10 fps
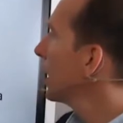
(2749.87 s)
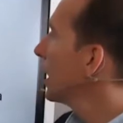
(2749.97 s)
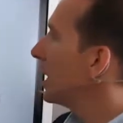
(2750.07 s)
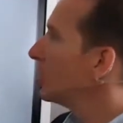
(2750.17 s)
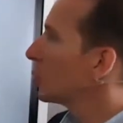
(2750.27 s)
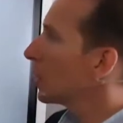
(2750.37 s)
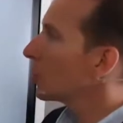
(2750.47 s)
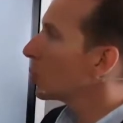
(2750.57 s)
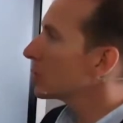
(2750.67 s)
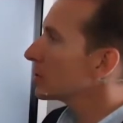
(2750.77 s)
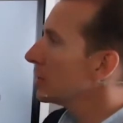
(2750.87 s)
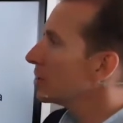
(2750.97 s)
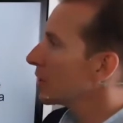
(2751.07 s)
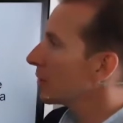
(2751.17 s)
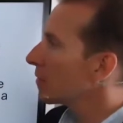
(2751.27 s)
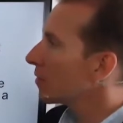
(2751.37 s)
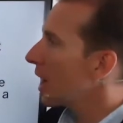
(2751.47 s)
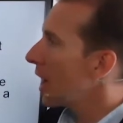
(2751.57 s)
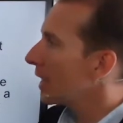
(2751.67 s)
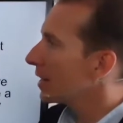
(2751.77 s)
He's one of the worst leaders I've ever
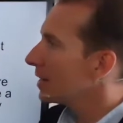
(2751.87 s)
had.